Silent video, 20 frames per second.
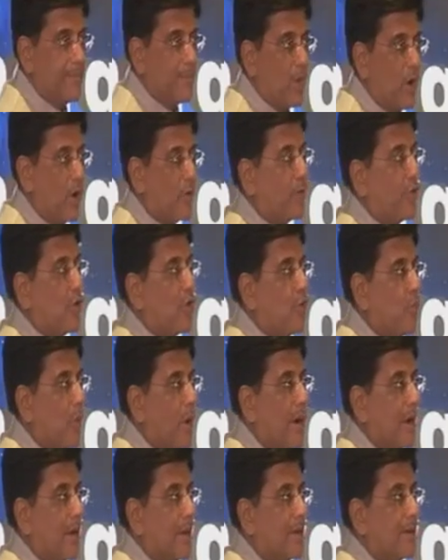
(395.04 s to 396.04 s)
of good
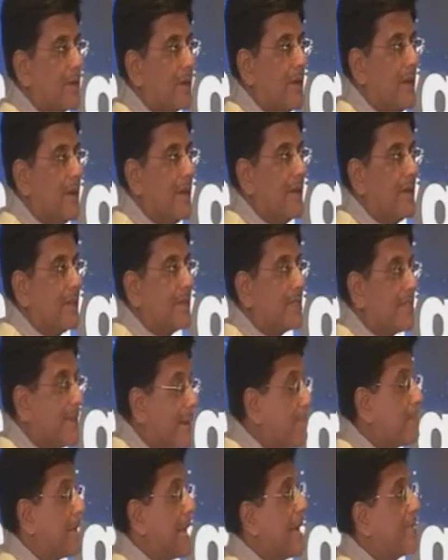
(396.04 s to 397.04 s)
work
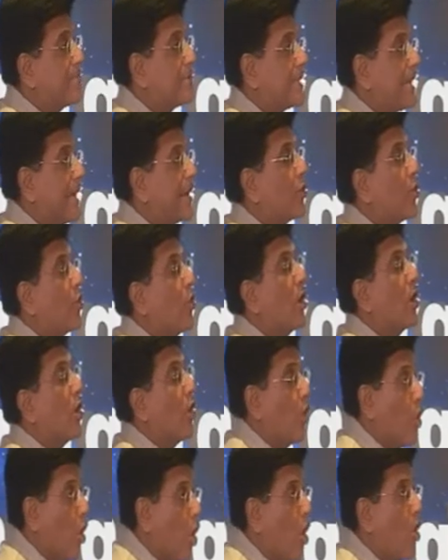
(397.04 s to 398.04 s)
sometimes can go a
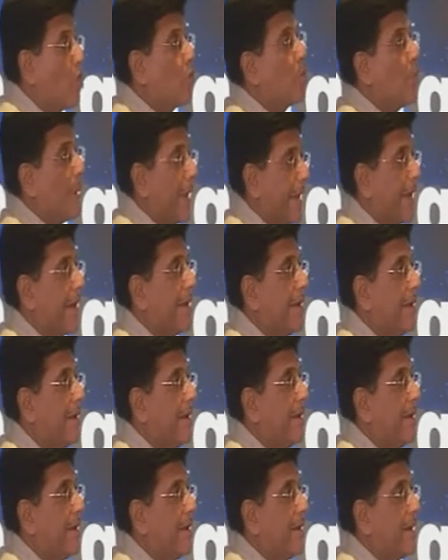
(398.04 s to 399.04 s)
long way
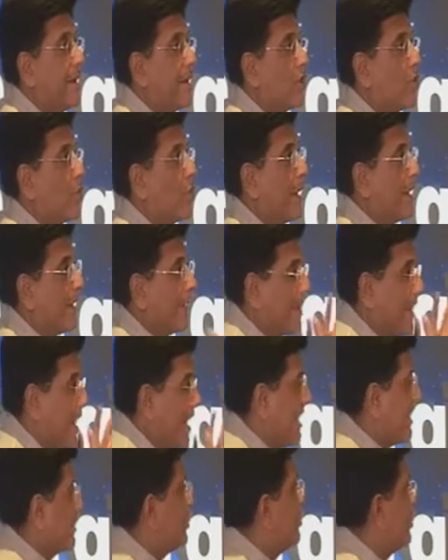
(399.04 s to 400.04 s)
to
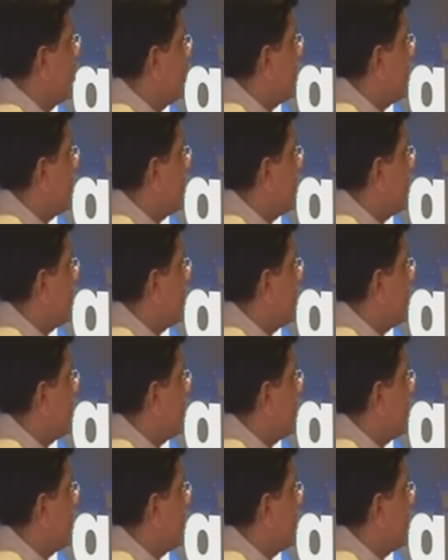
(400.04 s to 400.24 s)
encourage